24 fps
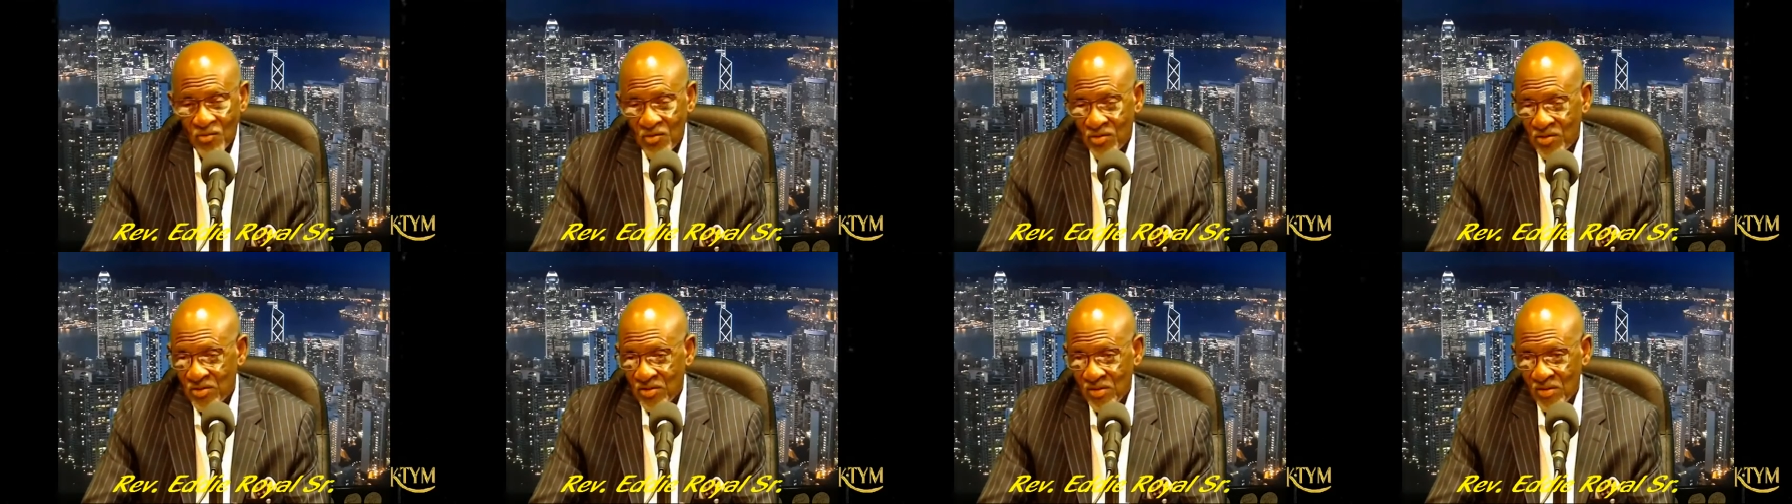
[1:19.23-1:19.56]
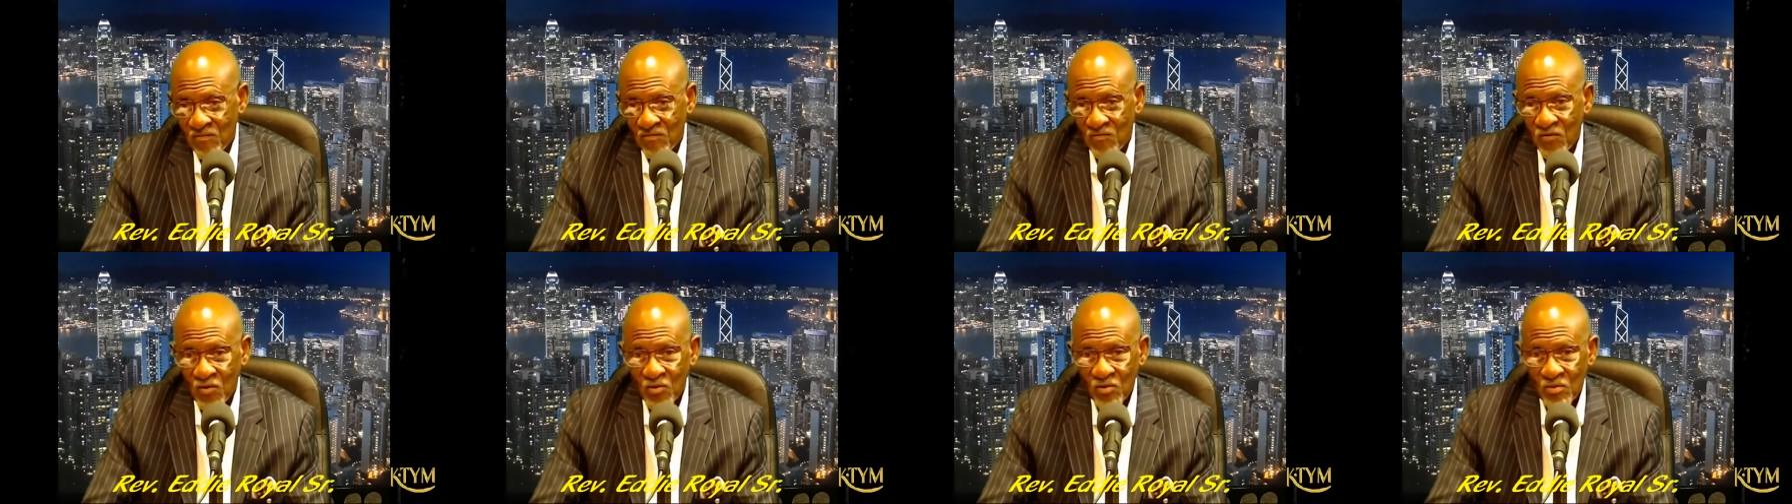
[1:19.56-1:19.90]
It's
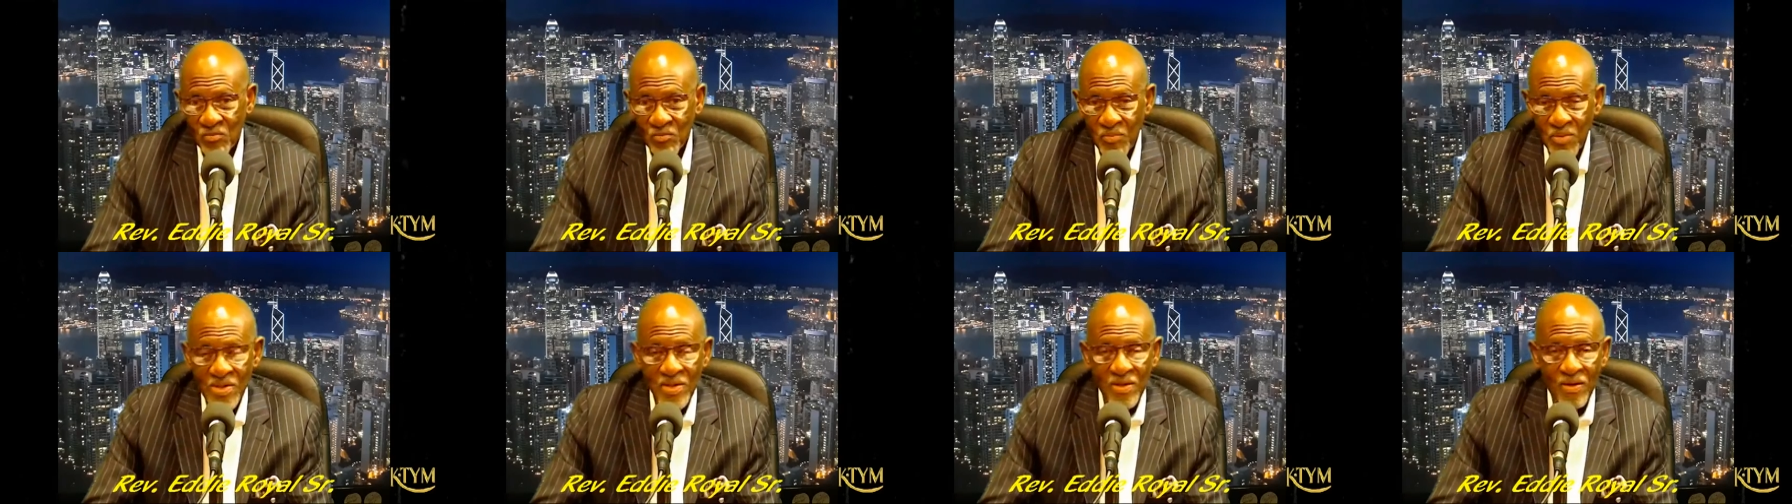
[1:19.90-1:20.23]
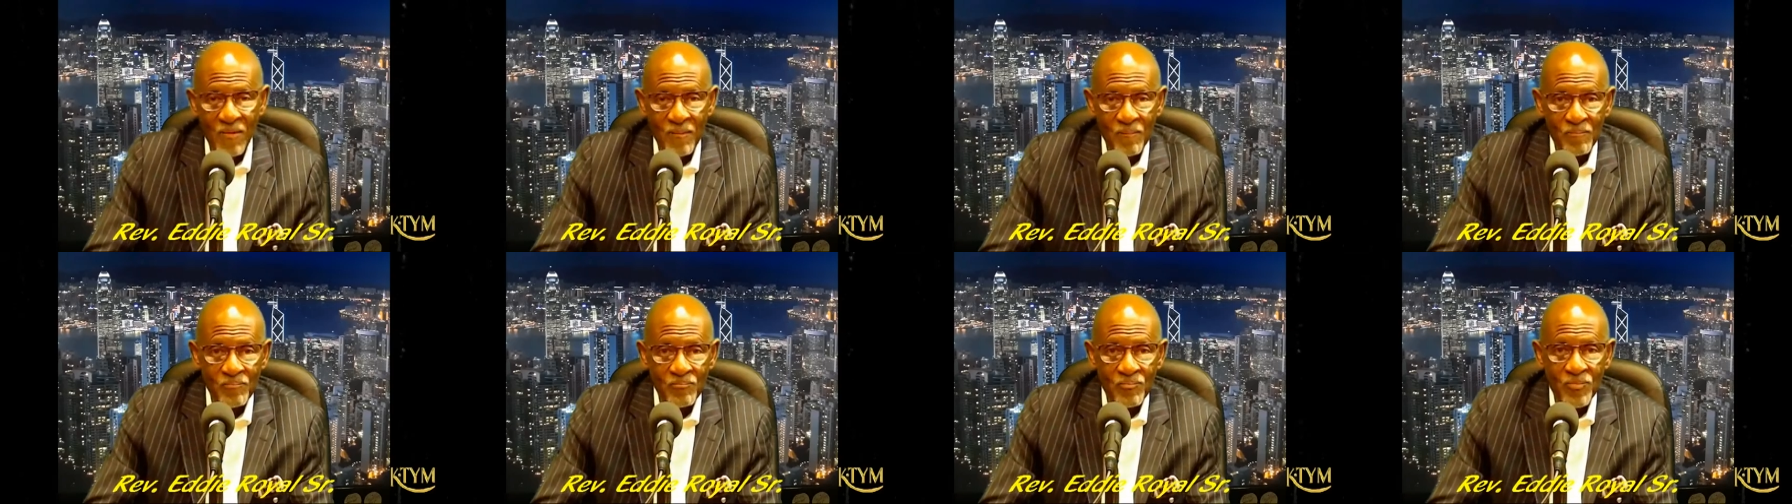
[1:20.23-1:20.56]
in First Peter,
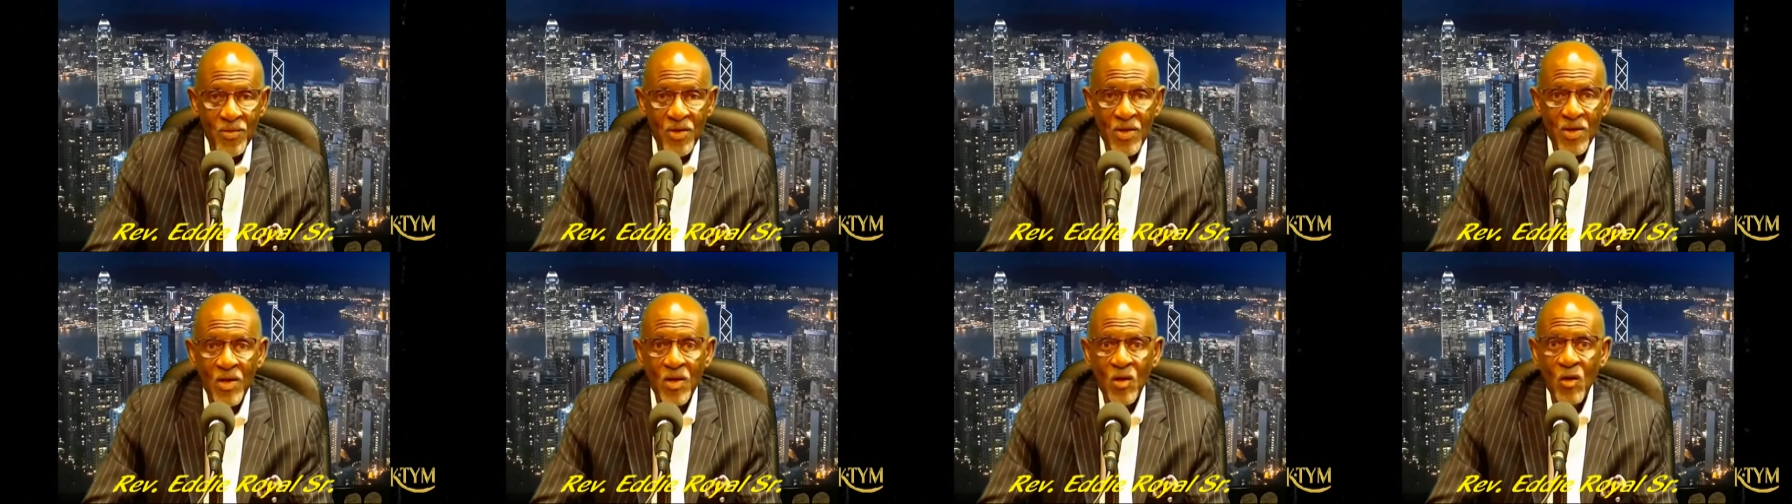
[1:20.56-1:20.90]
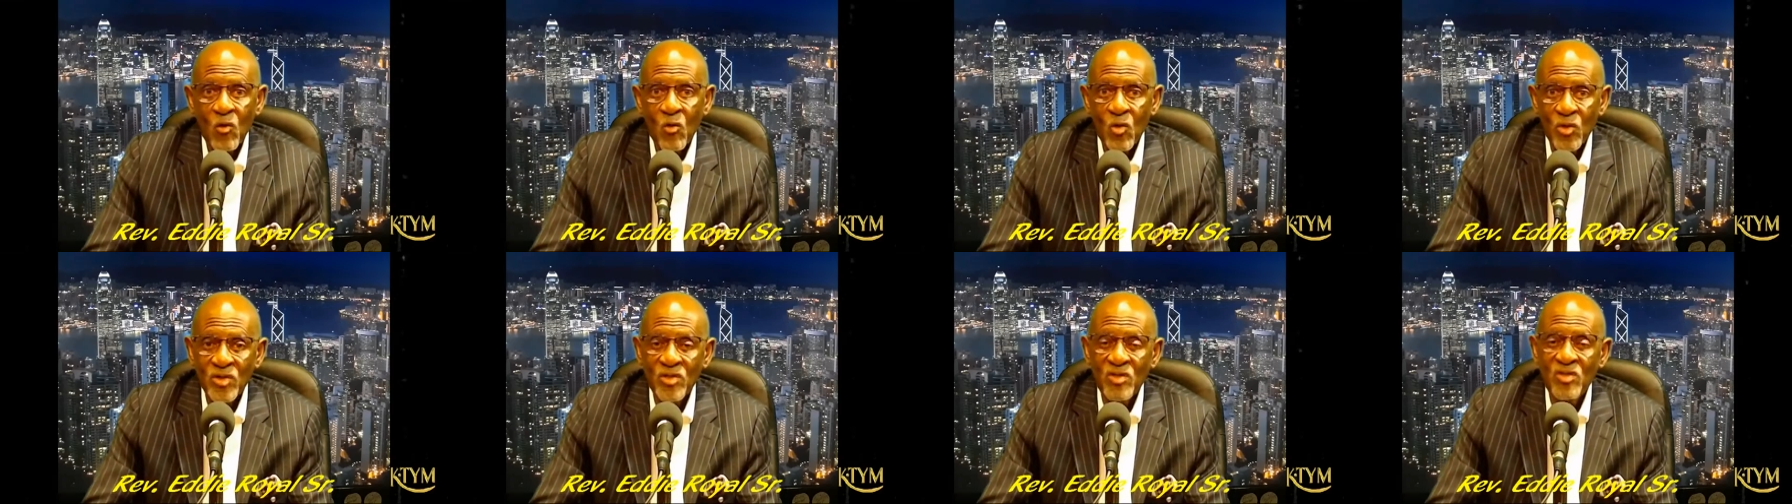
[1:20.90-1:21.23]

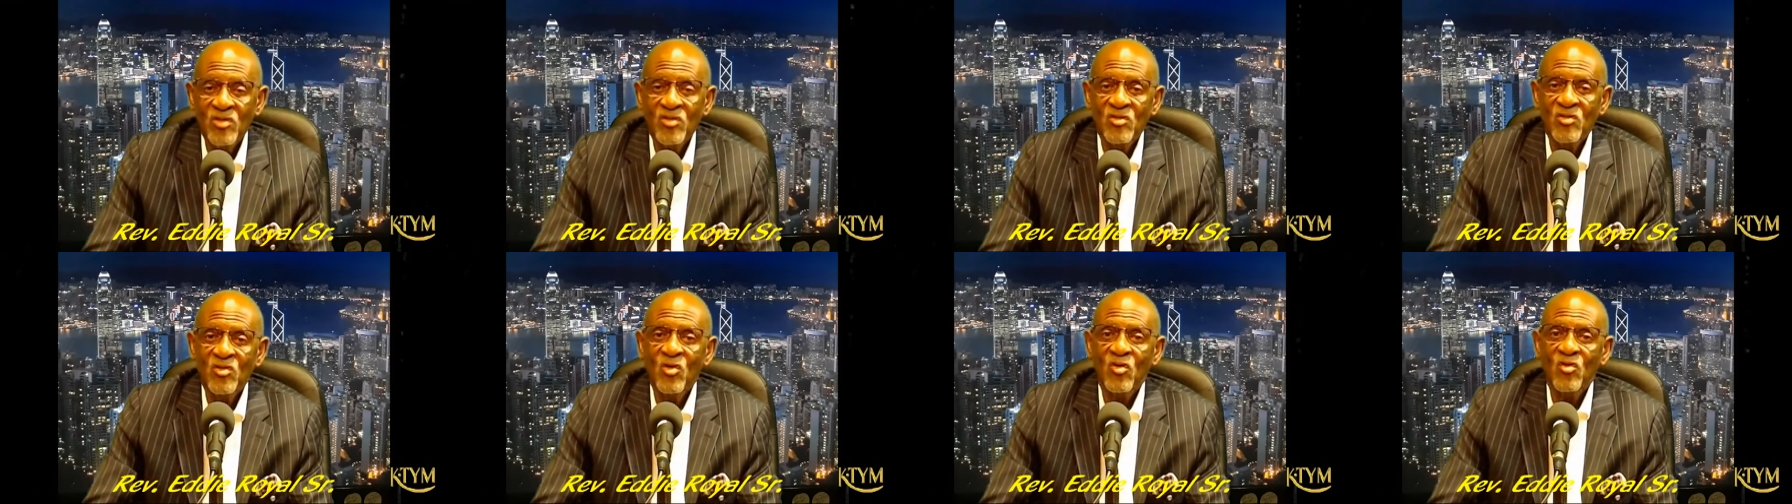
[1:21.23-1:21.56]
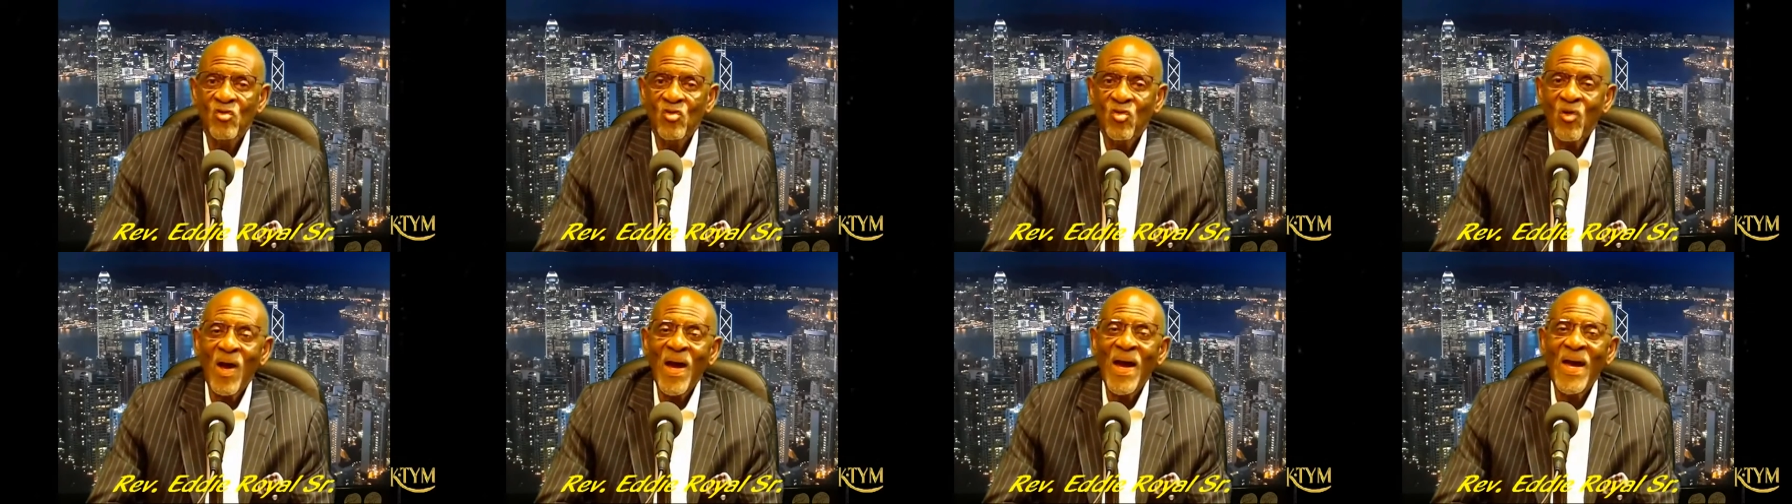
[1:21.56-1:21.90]
which is to
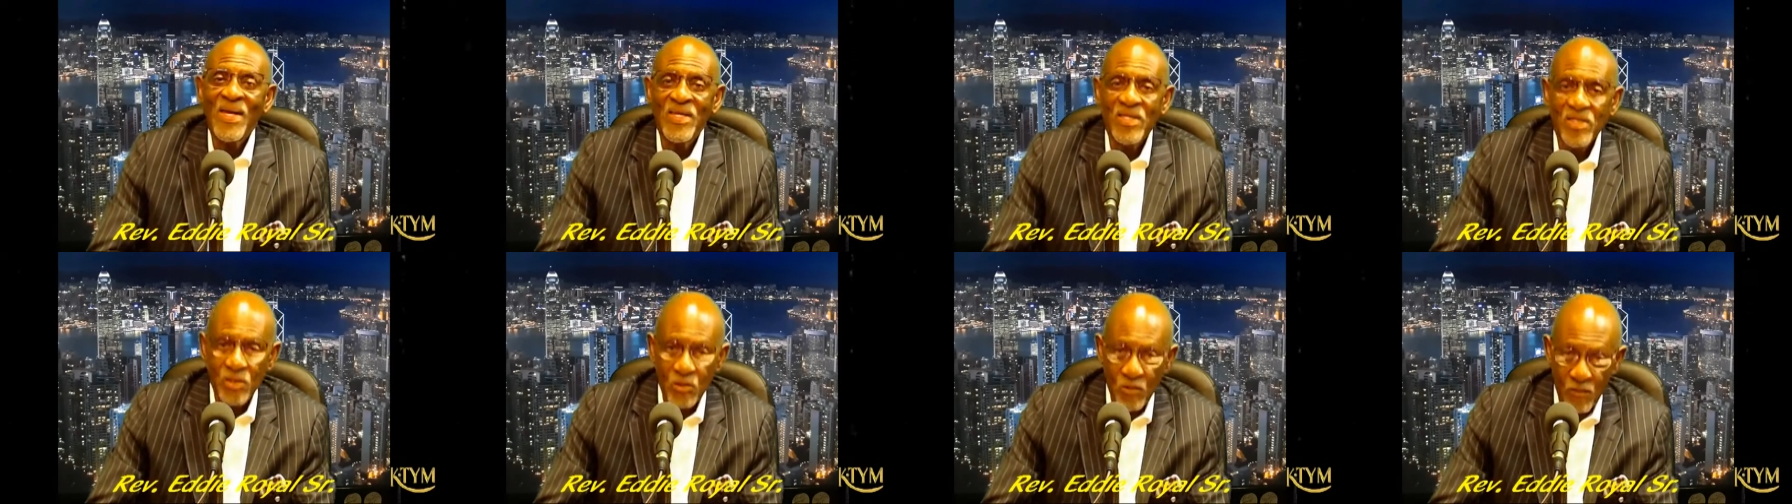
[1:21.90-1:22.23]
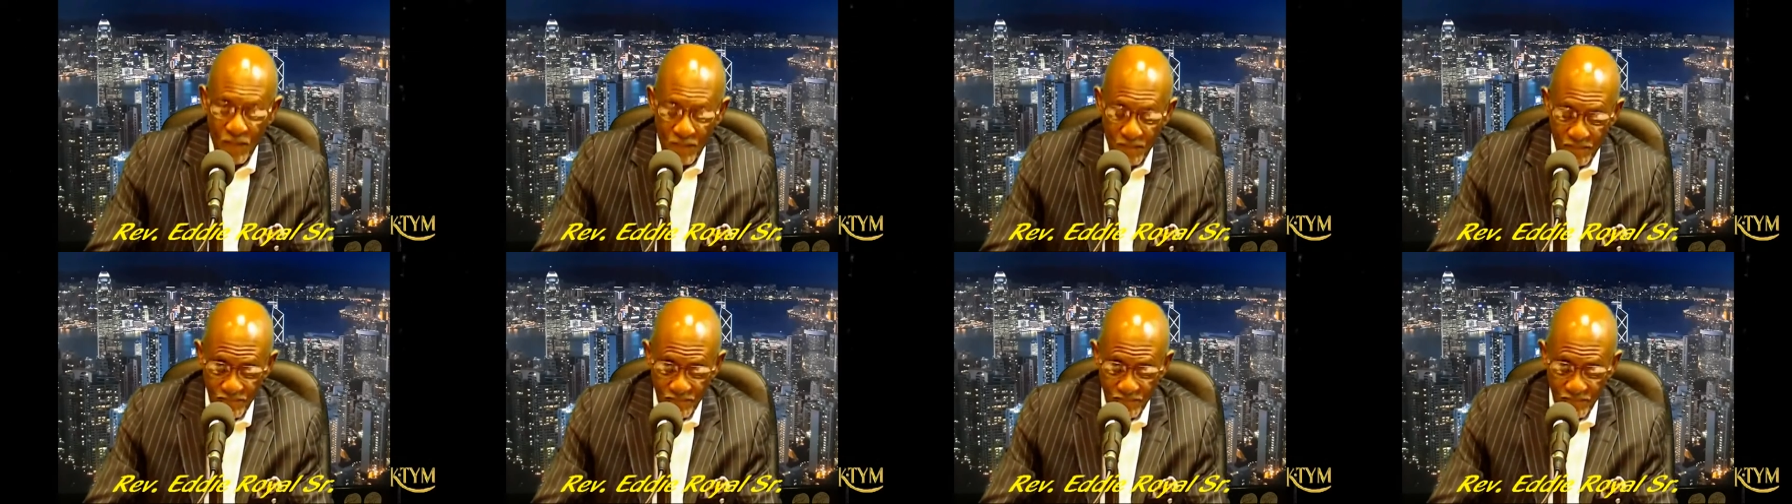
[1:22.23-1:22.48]
try you